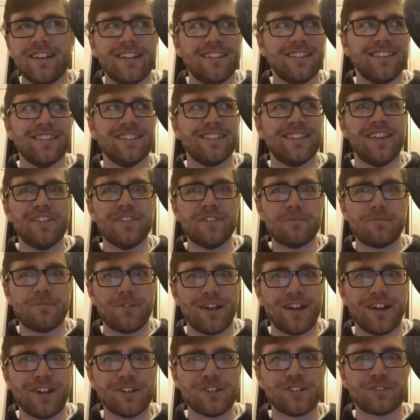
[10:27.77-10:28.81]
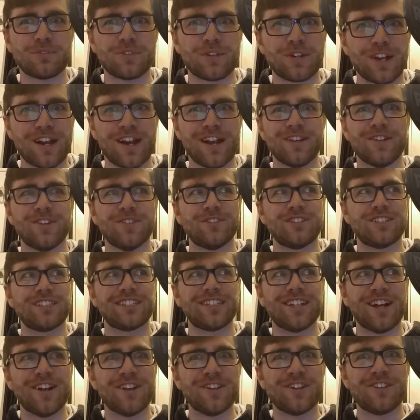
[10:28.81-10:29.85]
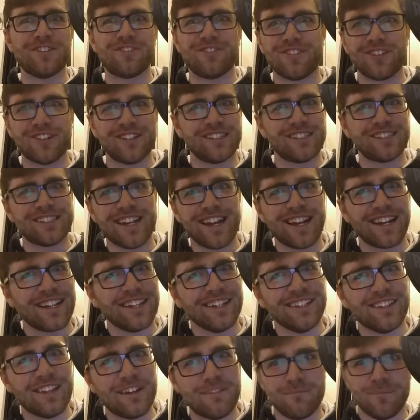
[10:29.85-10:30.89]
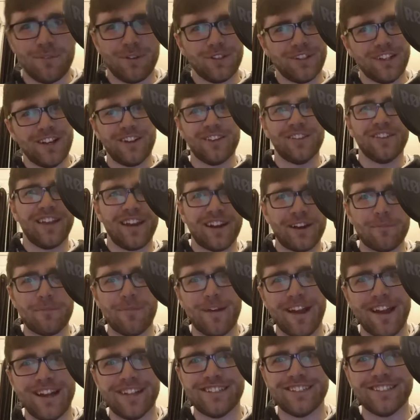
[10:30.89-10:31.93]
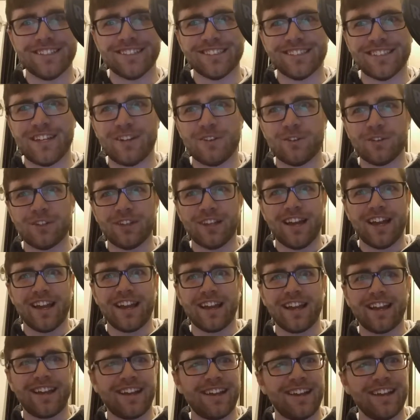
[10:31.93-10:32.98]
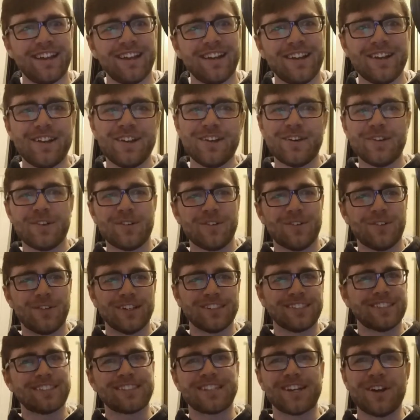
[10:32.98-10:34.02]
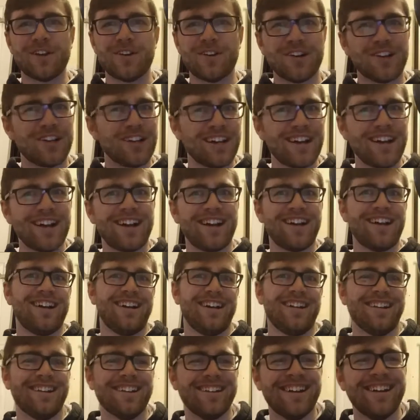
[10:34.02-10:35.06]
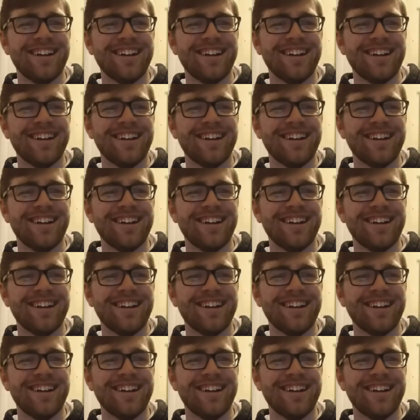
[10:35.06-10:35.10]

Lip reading: Then the players were kind of stunned for a second. They pulled out their badges and they were like, what's going on?